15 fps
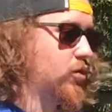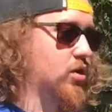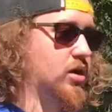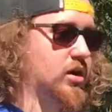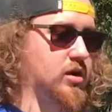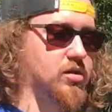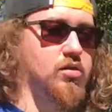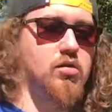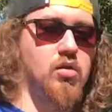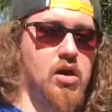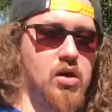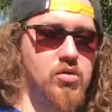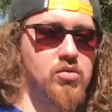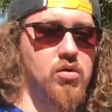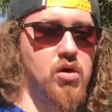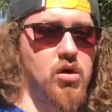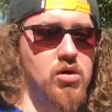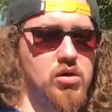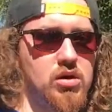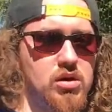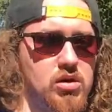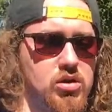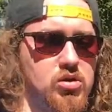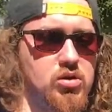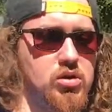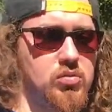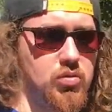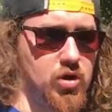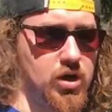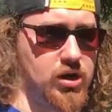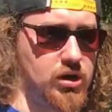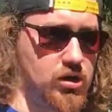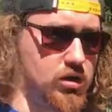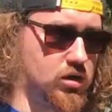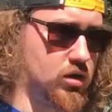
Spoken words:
it were to hit the ground wrong, it could break.